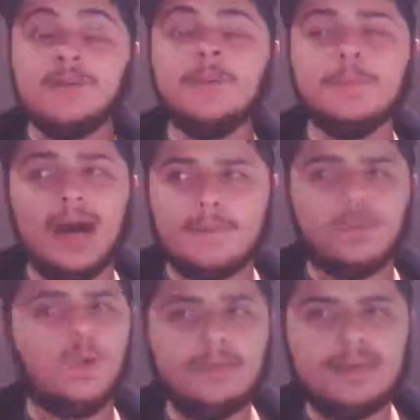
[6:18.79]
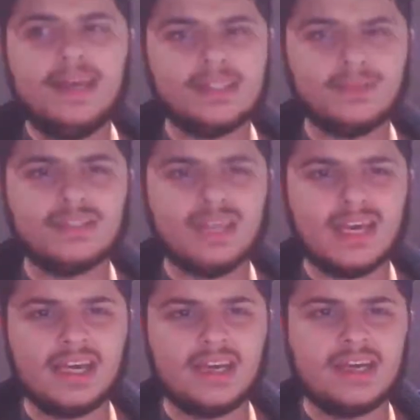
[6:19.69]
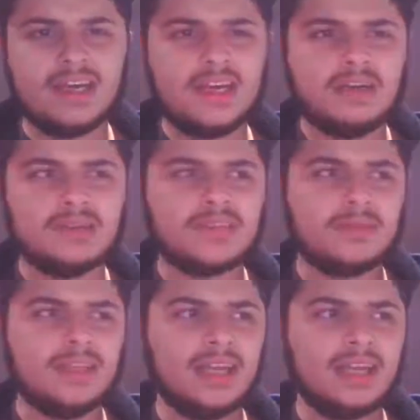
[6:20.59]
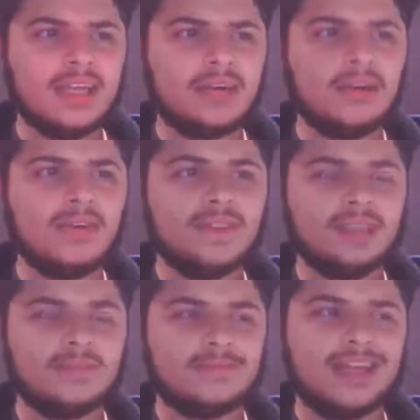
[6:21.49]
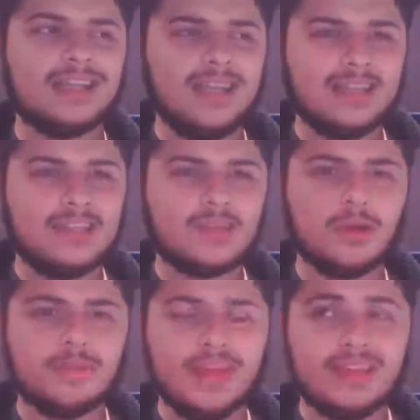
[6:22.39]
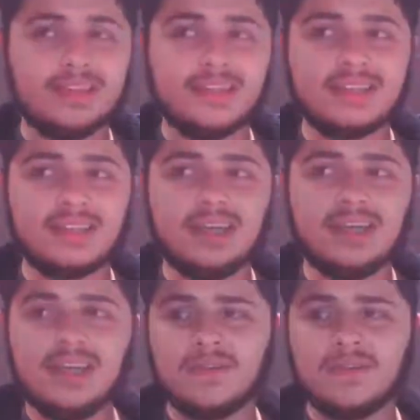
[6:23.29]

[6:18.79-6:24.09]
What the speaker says: Who Bob What Pants was there or something like that, or even Atlantis SquarePantis,